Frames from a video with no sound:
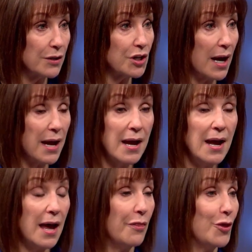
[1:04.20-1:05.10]
dementia
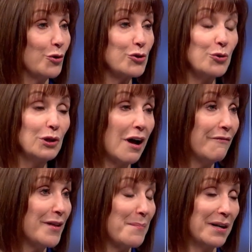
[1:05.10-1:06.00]
and those who
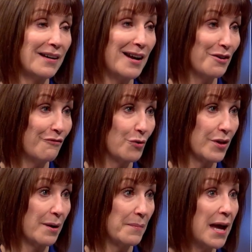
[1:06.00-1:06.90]
love them and care
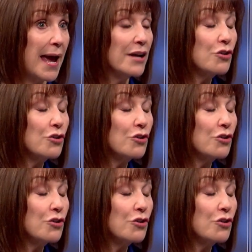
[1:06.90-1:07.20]
for them,